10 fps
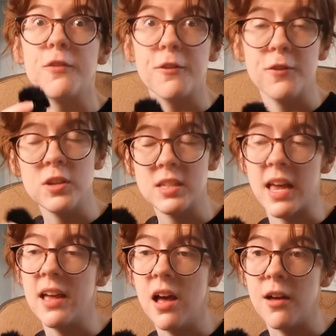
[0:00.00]
for the first
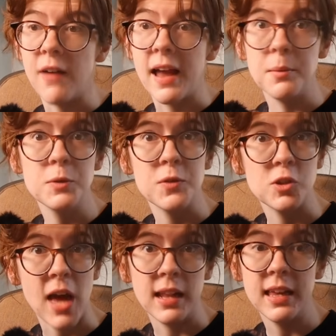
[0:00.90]
set of items for
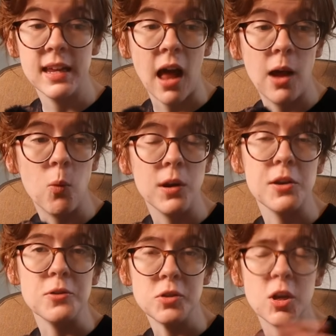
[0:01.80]
the chatelaine, I want
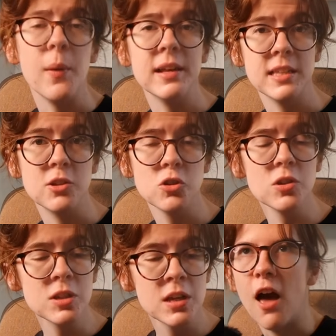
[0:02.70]
to do sewing
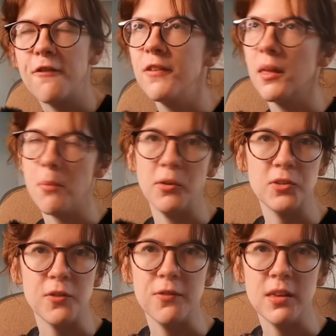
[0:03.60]
essentials. I feel like most of